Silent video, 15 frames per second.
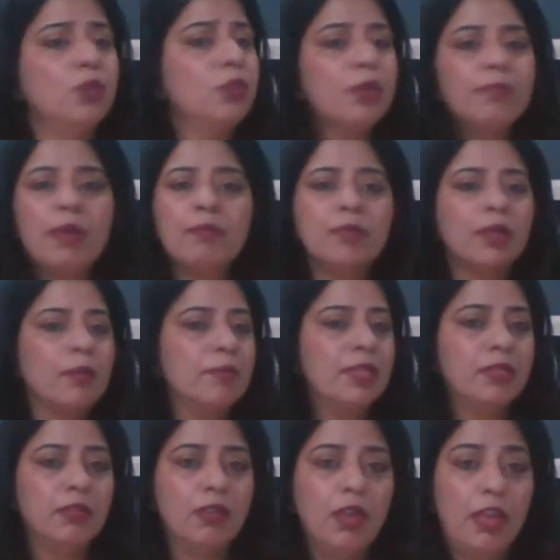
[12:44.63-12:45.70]
You remember, I
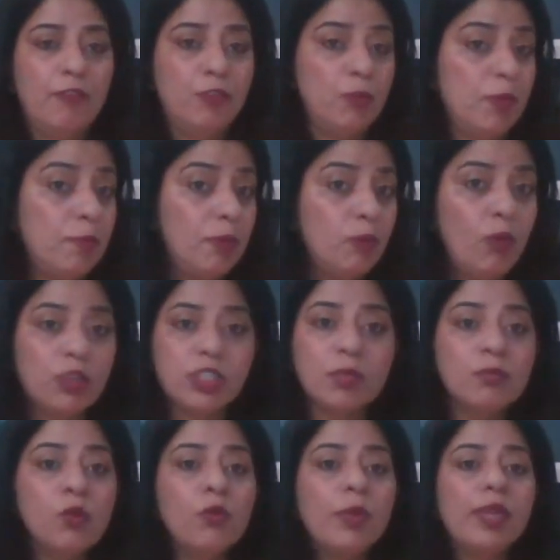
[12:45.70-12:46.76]
mean, if you people watch
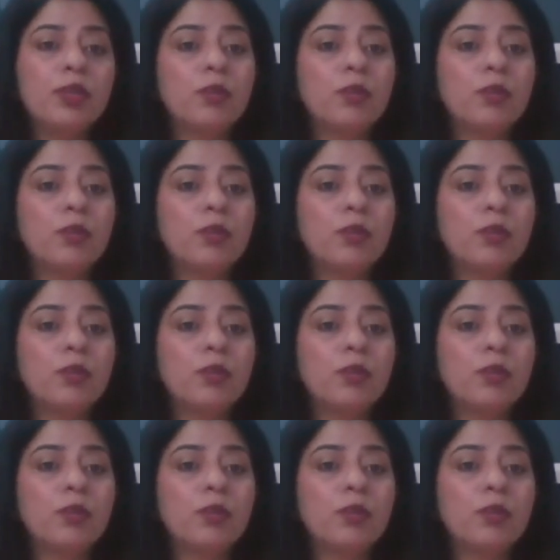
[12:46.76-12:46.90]
a movie,